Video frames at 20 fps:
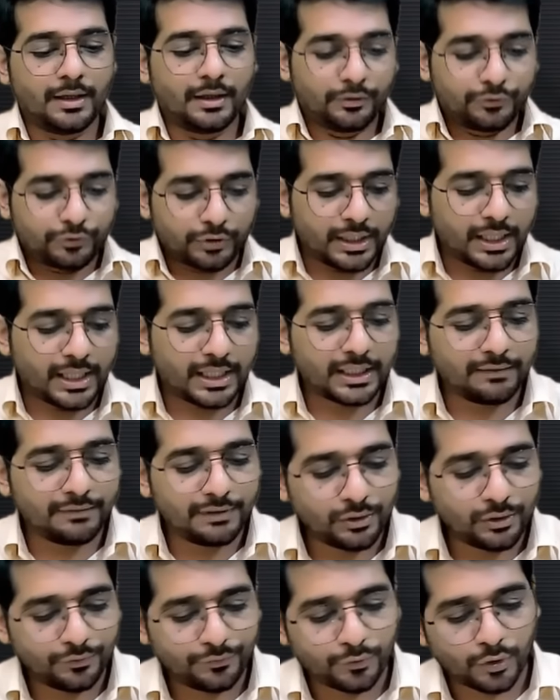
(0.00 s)
So they are
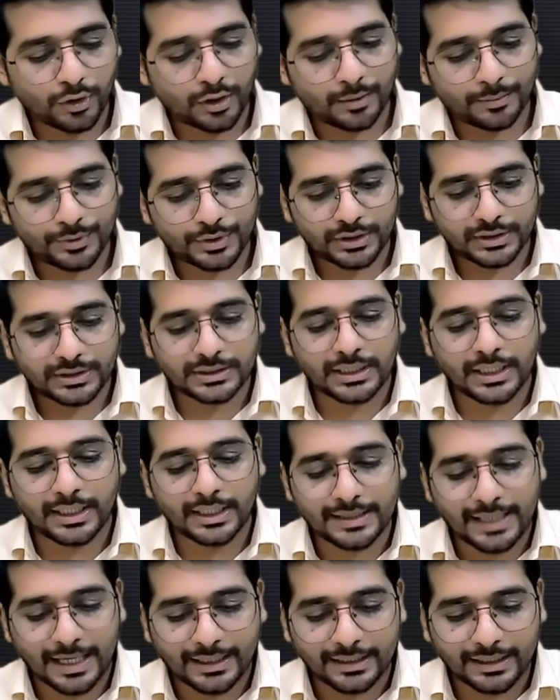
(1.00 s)
giving you 4 options. Let
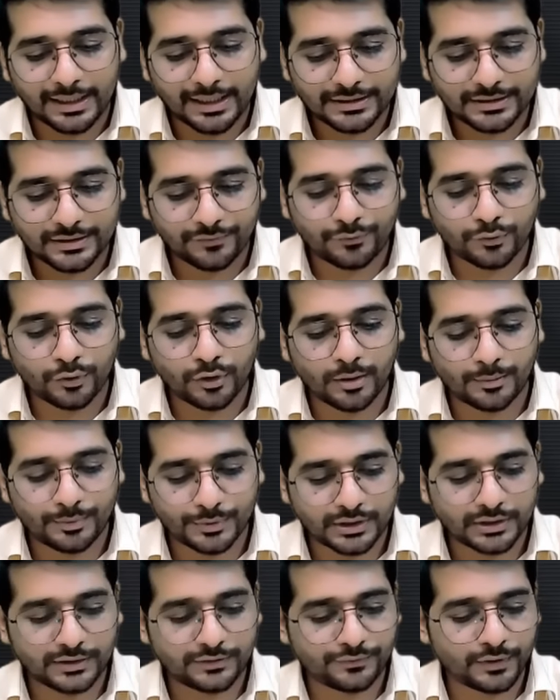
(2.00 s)
us analyze the 4
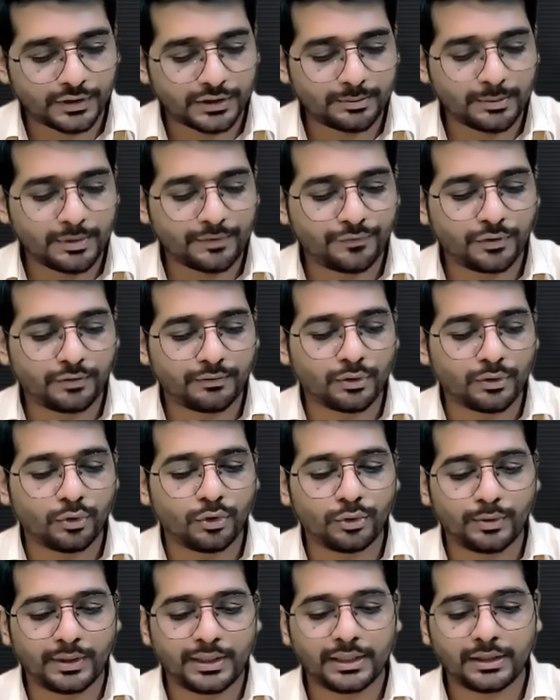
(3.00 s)
options first before we
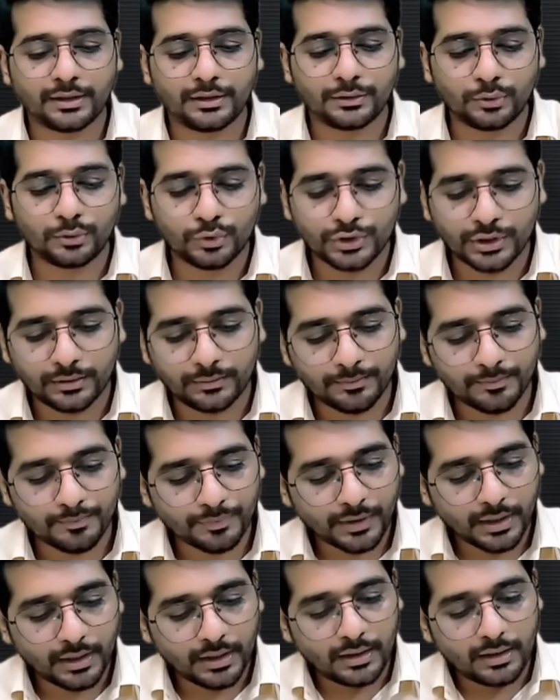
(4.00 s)
go to any
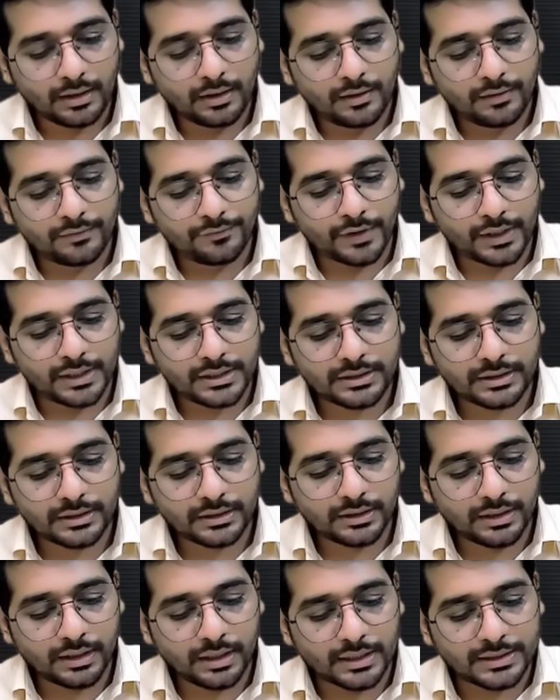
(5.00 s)
conclusion. First,
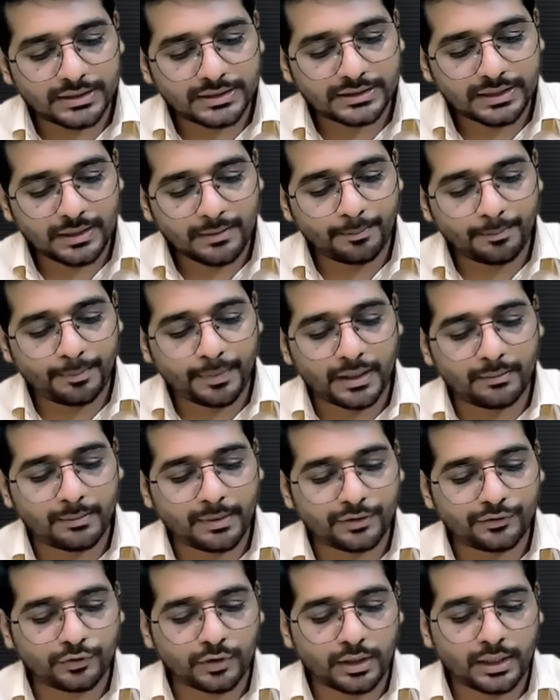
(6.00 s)
a simple
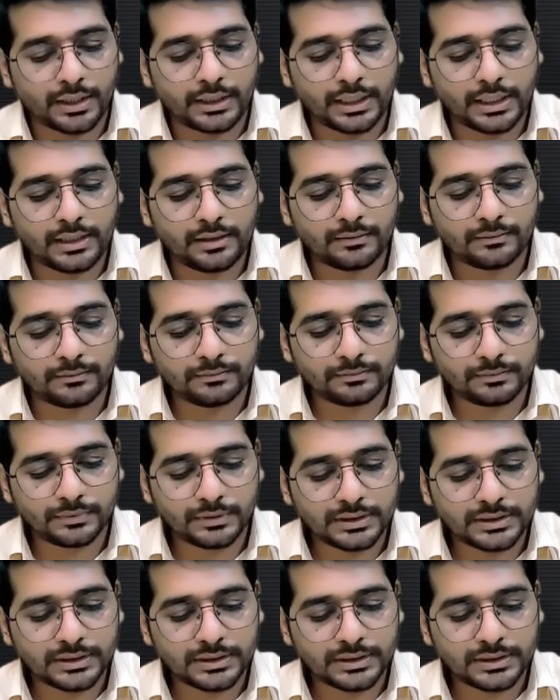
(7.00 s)
majority